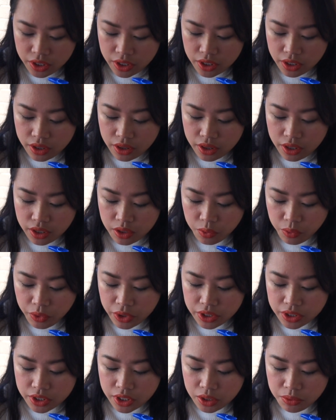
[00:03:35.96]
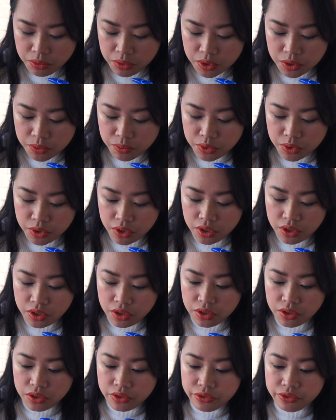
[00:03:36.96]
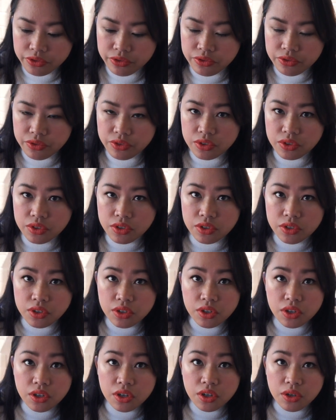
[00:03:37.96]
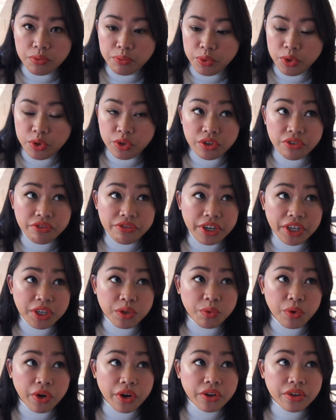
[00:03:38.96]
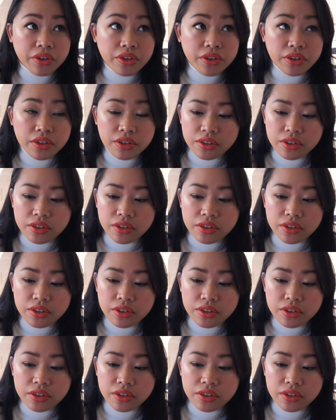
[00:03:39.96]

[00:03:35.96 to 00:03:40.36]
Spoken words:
And then 1 tablespoon of purified water.